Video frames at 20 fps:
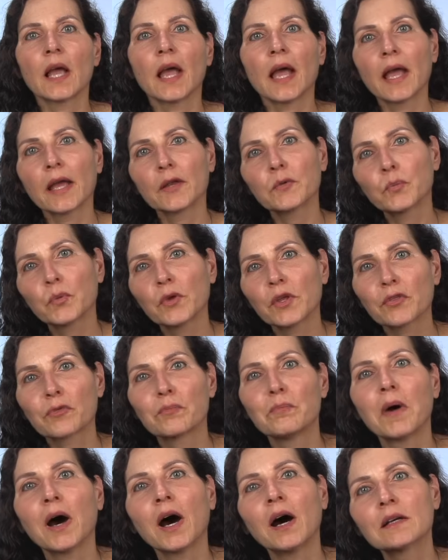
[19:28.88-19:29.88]
And with
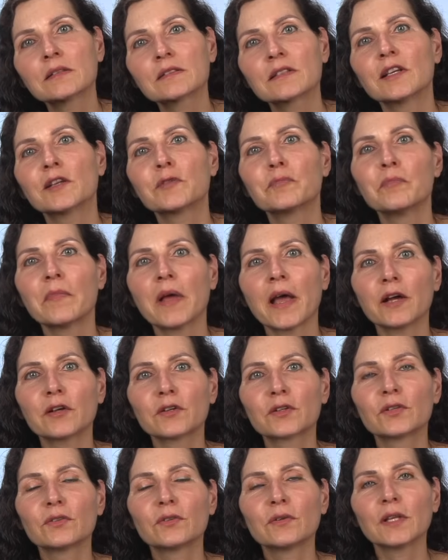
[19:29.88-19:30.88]
Mars and
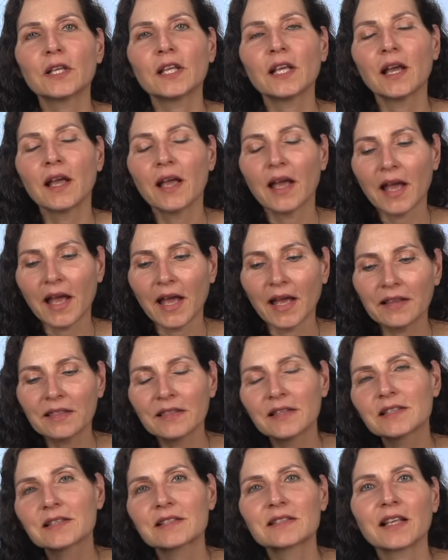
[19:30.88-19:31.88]
Mercury and
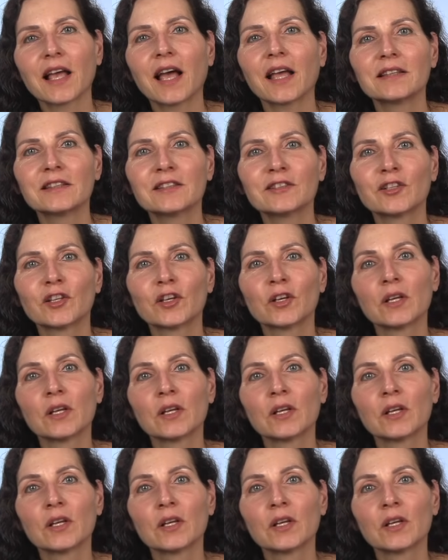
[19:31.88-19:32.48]
the Sun